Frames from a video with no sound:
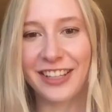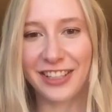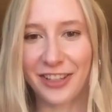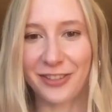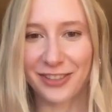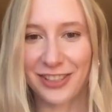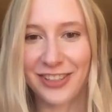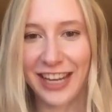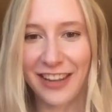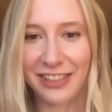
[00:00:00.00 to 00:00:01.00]
So, do
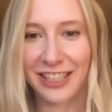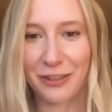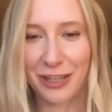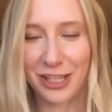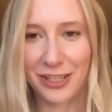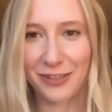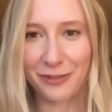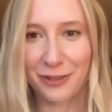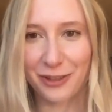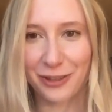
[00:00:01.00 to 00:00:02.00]
you have any questions
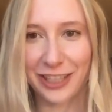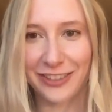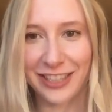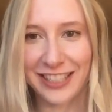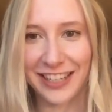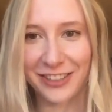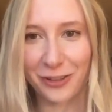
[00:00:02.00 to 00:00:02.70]
for Creator Insider